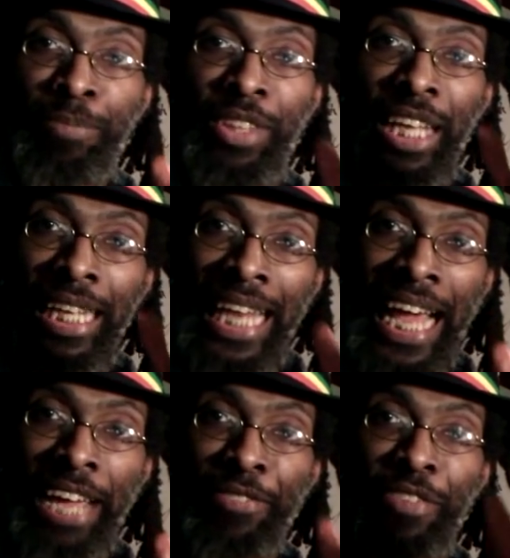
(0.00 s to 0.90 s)
their
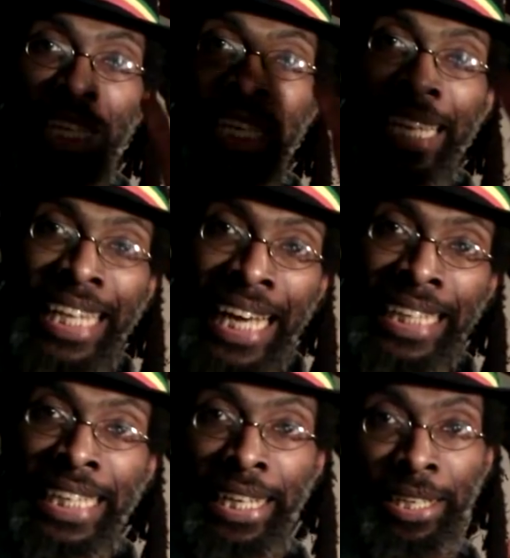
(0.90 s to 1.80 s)
life,
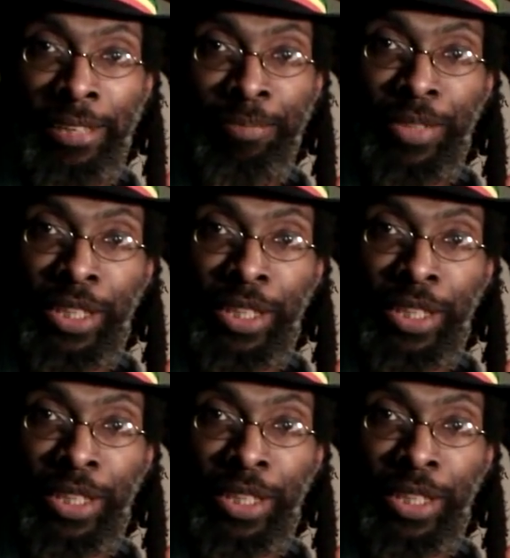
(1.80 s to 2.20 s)
Yegeda. You